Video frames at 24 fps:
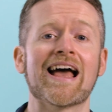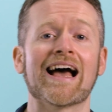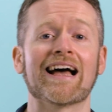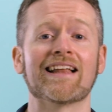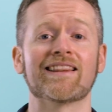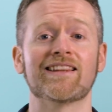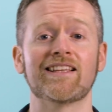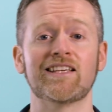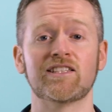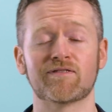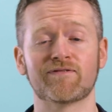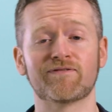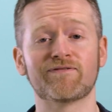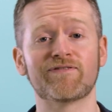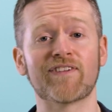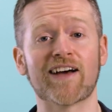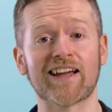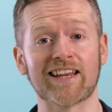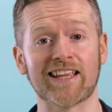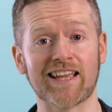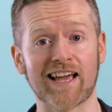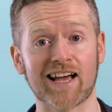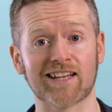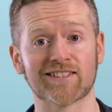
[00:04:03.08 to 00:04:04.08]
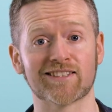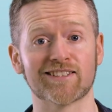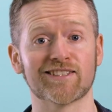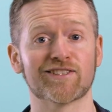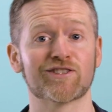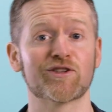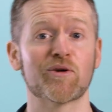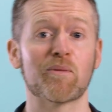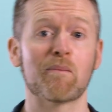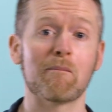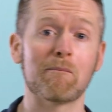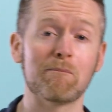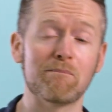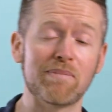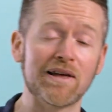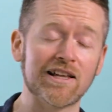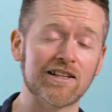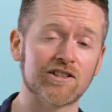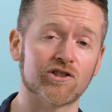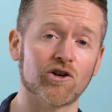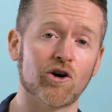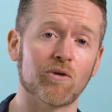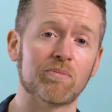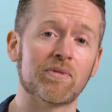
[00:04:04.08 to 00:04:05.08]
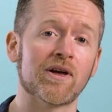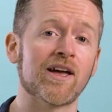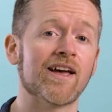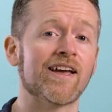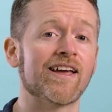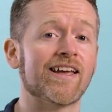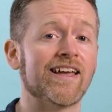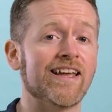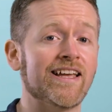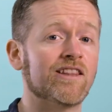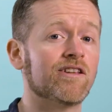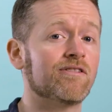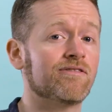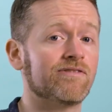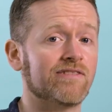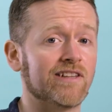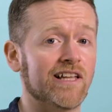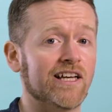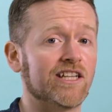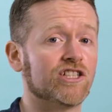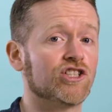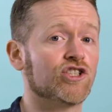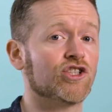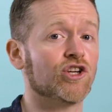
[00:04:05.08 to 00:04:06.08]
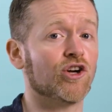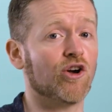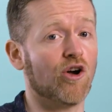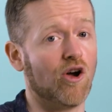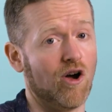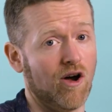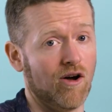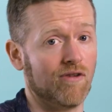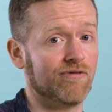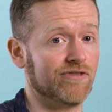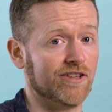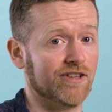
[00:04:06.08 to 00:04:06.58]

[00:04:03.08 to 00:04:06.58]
and these fatty acids build up in the flesh of